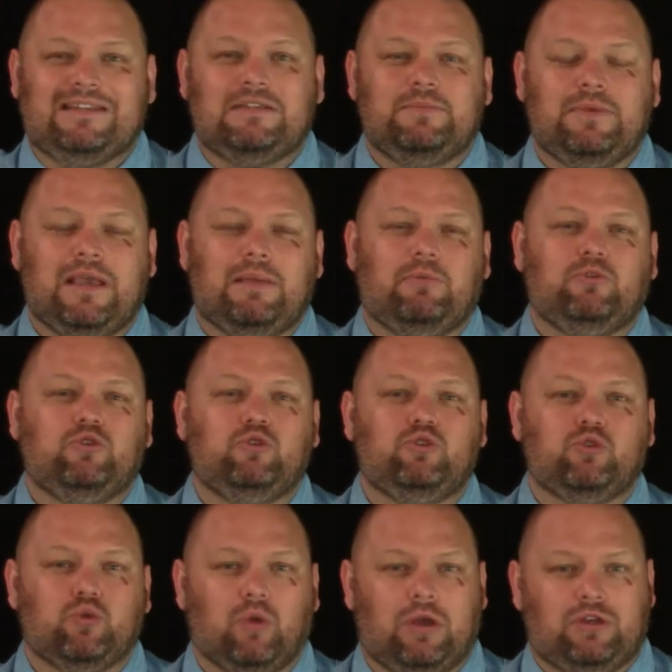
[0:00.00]
to be able to
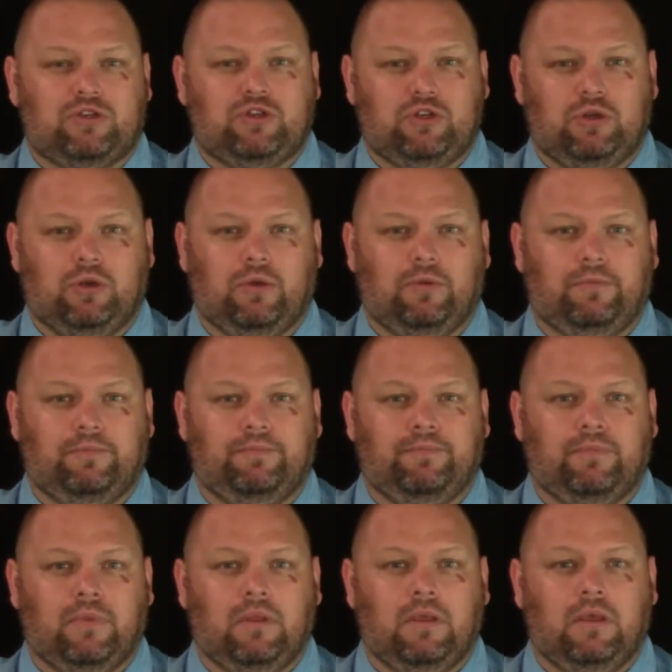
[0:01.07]
trust you
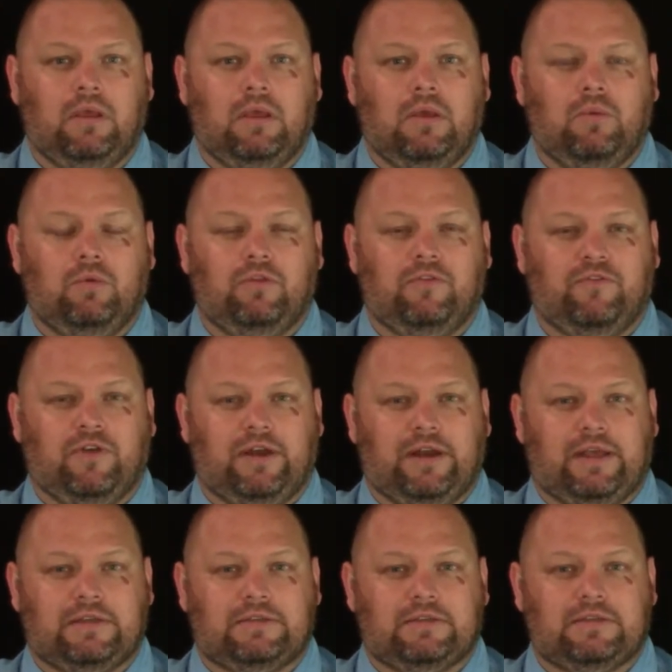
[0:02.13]
with the
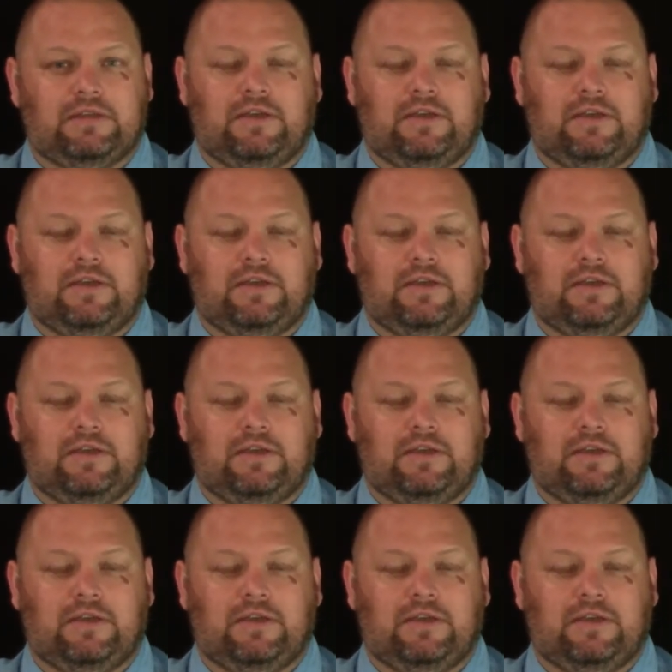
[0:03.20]
finances.